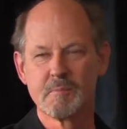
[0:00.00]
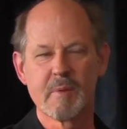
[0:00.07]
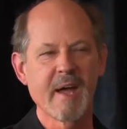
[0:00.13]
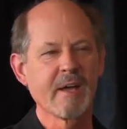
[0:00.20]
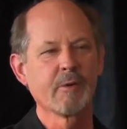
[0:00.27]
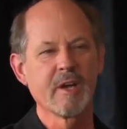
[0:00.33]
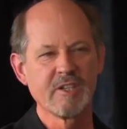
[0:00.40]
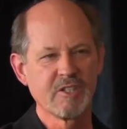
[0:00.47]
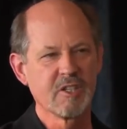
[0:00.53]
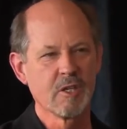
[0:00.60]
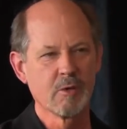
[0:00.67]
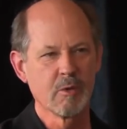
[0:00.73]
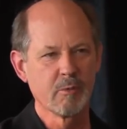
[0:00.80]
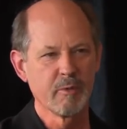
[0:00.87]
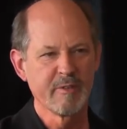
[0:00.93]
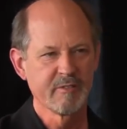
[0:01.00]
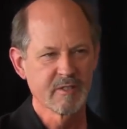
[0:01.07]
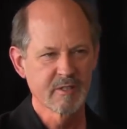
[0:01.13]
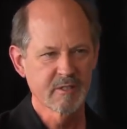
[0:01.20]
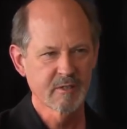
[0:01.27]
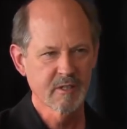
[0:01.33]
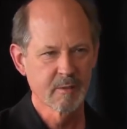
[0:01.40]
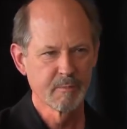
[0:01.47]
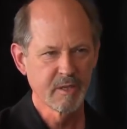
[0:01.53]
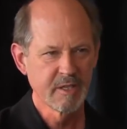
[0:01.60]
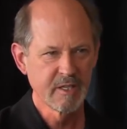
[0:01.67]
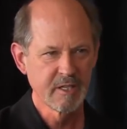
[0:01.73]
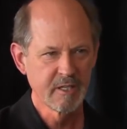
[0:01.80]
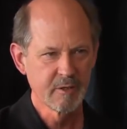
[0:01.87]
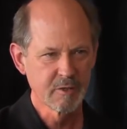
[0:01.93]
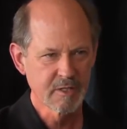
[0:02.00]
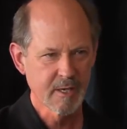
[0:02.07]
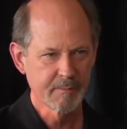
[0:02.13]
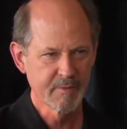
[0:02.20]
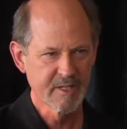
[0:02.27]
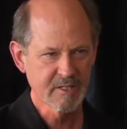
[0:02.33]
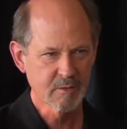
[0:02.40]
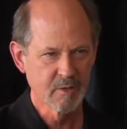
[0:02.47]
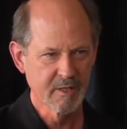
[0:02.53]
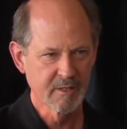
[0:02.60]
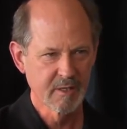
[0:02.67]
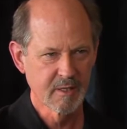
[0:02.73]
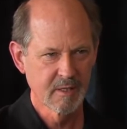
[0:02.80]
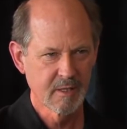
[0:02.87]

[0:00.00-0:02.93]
migrate to when we've just completely used up this one.